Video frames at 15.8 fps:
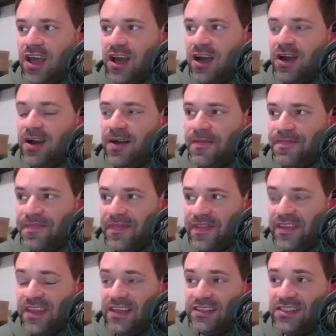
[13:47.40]
Um,
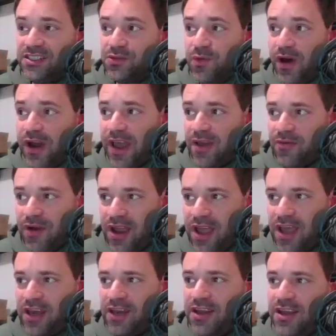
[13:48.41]
this is what I
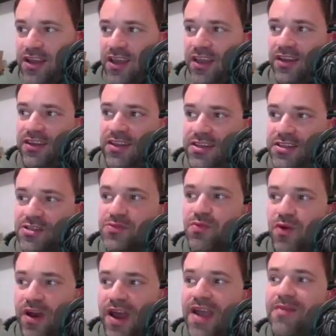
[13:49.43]
read, and this is
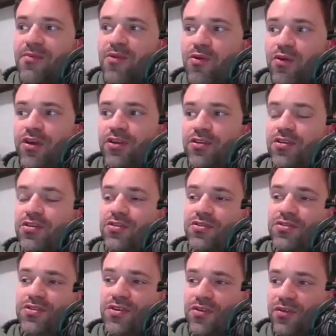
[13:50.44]
what I'm going to
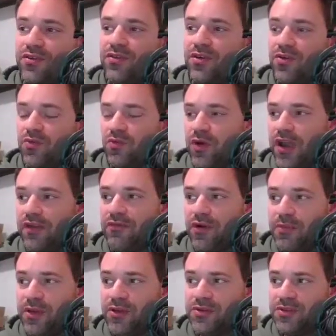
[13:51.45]
do, so wait
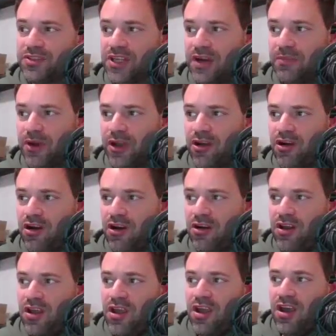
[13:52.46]
for me to start my
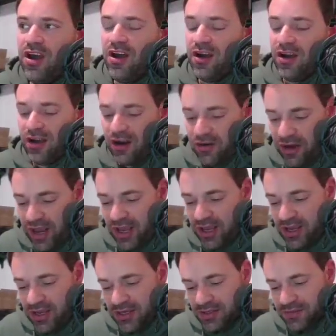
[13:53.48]
car. Uh,
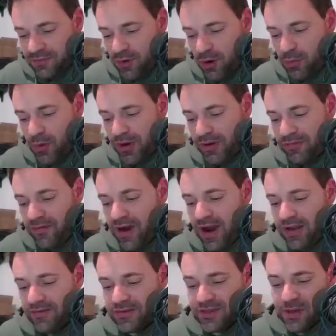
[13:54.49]
cranking is four point
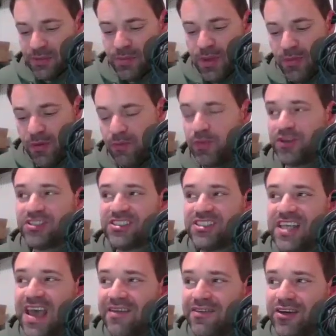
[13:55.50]
five. Some people put
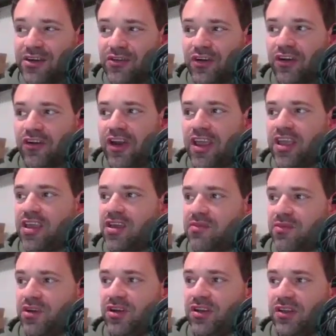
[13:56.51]
seven on a cranking.
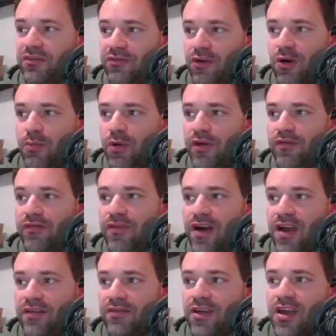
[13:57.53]
I'm going to leave four point
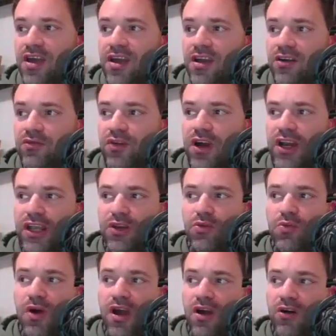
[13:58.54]
five.
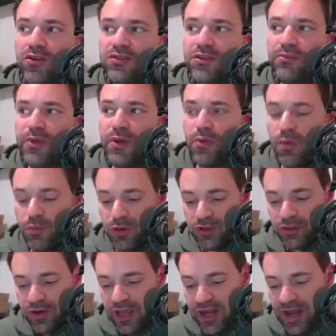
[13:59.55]
Running dwell, some people
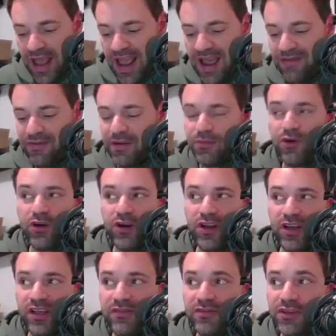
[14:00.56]
put three point five. I'm
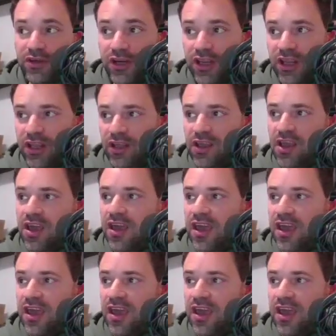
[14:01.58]
going to leave three.